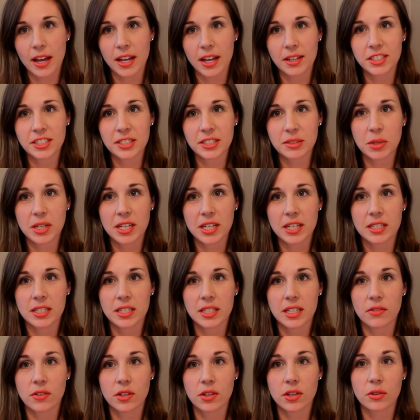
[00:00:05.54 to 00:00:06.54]
I just wanted
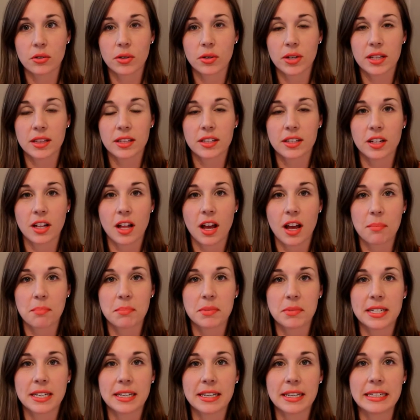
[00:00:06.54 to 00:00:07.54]
to give you a quick little
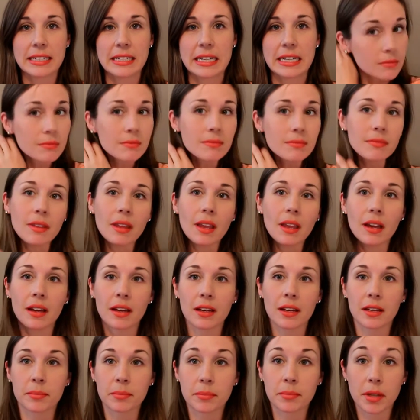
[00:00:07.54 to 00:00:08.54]
update.
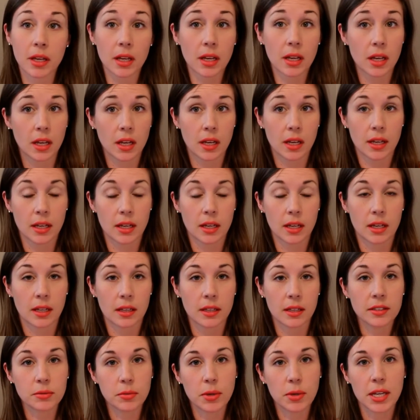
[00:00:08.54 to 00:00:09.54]
Um,
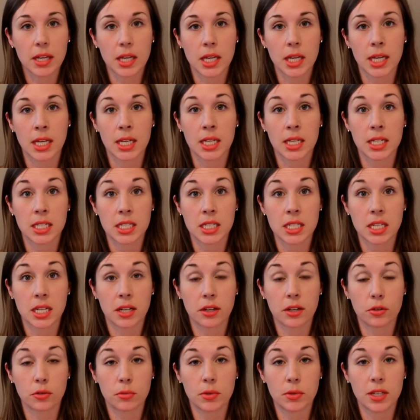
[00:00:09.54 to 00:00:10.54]
this weekend
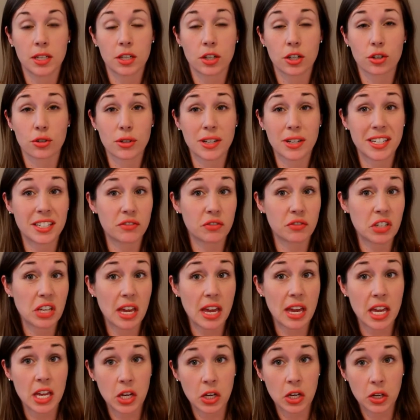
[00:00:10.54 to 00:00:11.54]
uh, we in Creative
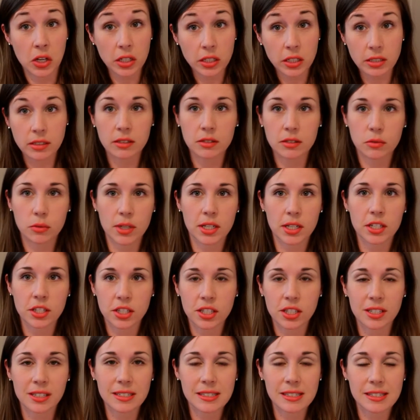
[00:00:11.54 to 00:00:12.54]
Chaos,
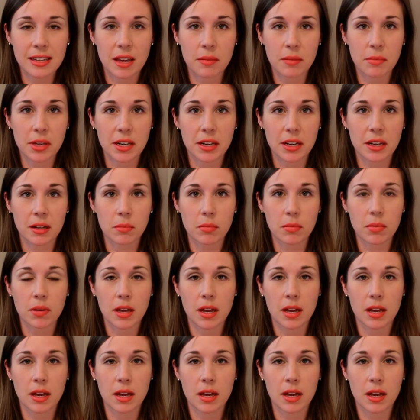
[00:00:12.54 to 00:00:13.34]
which is coming up.